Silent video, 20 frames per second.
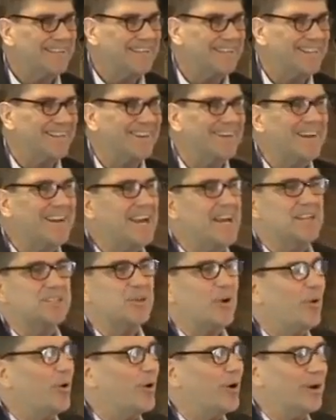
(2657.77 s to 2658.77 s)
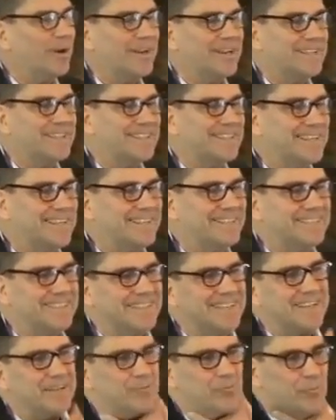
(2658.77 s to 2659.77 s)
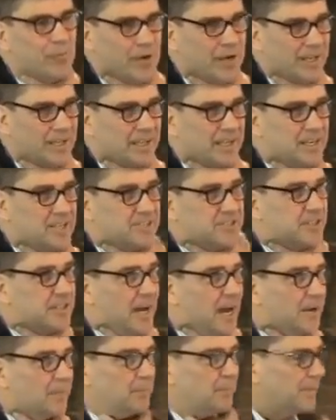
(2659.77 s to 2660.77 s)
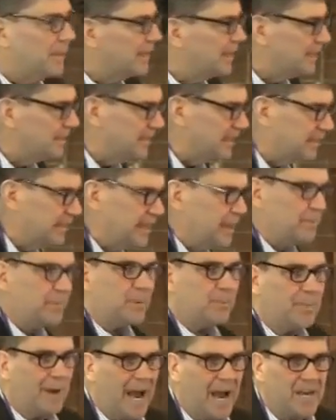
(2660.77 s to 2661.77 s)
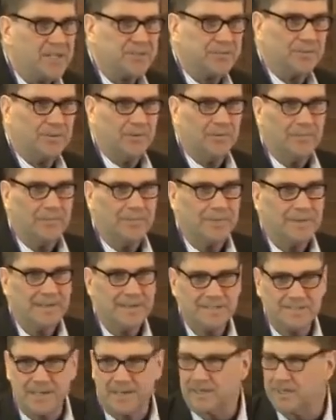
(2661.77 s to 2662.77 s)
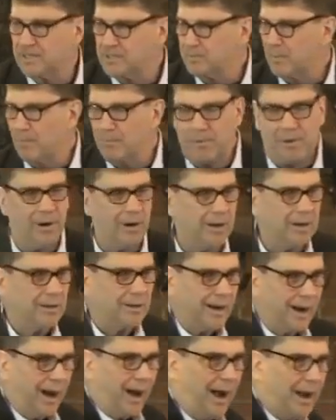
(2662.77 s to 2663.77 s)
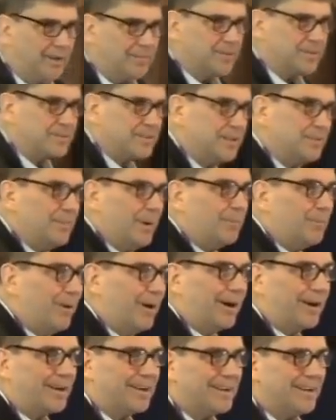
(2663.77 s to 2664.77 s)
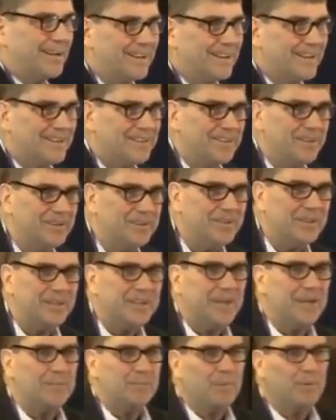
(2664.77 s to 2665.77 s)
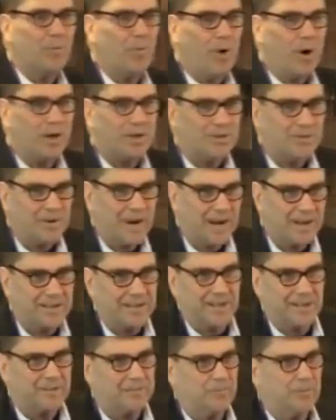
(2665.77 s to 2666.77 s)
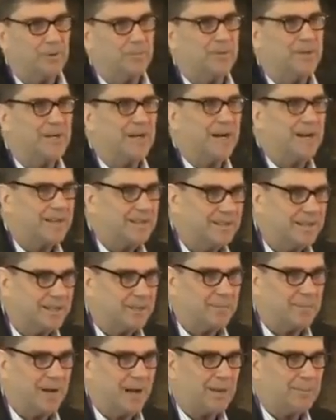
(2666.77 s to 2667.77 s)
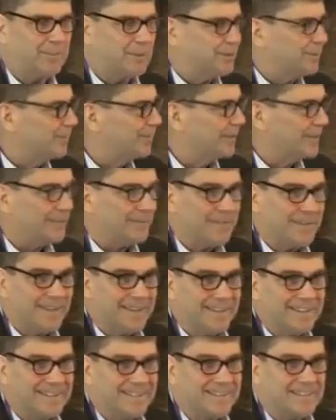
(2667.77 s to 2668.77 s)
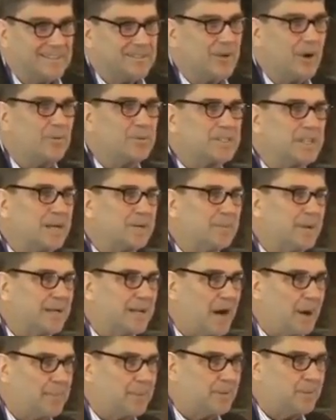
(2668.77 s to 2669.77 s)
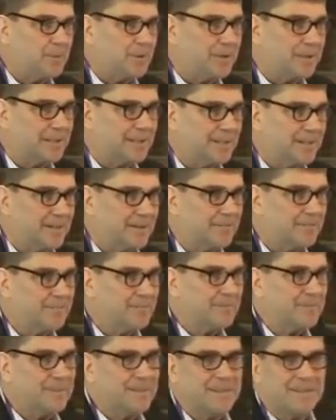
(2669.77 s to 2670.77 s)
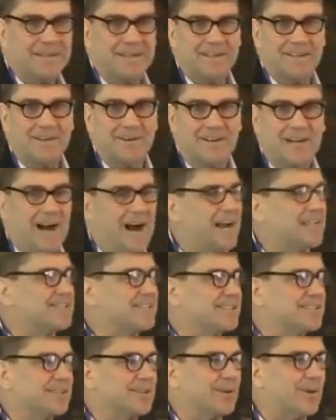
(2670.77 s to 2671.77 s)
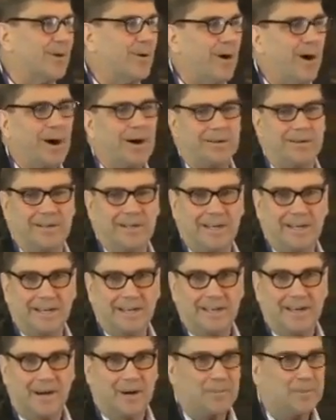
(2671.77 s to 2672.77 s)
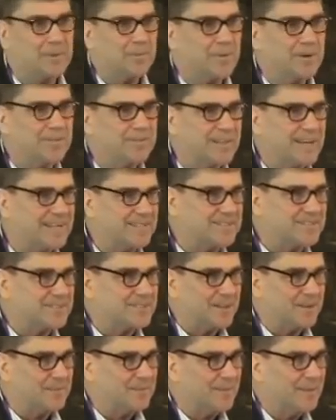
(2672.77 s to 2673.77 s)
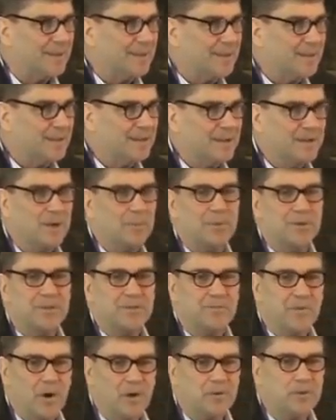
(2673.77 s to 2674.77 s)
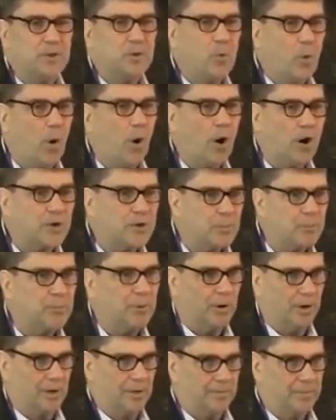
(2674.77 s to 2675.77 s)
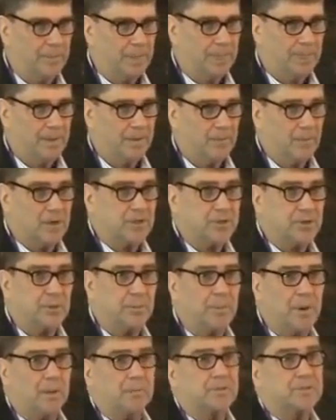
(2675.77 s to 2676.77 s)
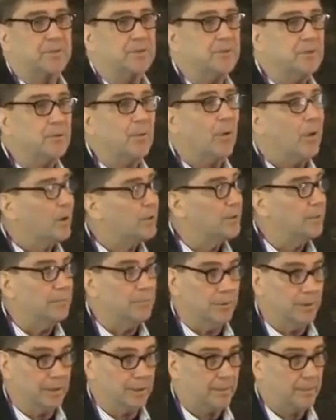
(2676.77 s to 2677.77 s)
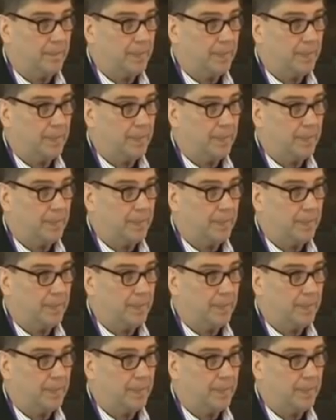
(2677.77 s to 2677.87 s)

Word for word: You know, it's all, it, it, it really is, you gotta, you can't be bashful. It's like, here's my book. Hi, have you seen my book? You, you can't be walking around, you got women, you got, you got a pocketbook, whatever. There's always gotta be a copy of the book in there. You know, guys, it's a little harder. You gotta carry them in a briefcase or something. You know, but you've all, you are your book. Once you're the publisher, you are your book.